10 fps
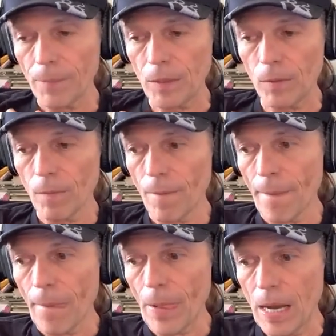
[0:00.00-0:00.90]
You
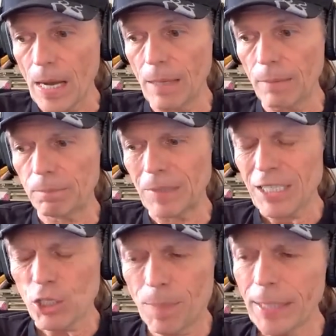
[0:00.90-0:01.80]
know,
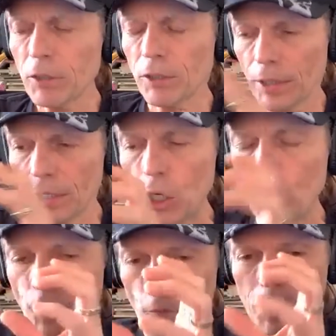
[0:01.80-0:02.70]
Spectres are
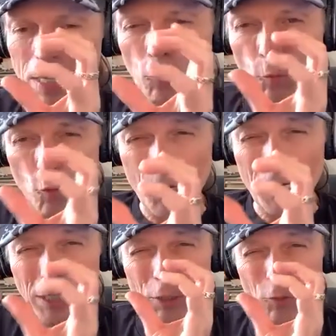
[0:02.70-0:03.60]
known for being
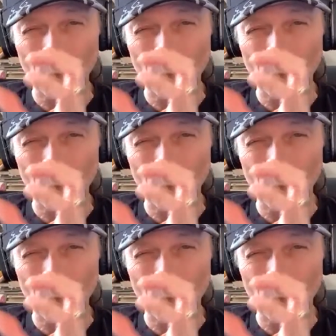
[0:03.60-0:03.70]
really,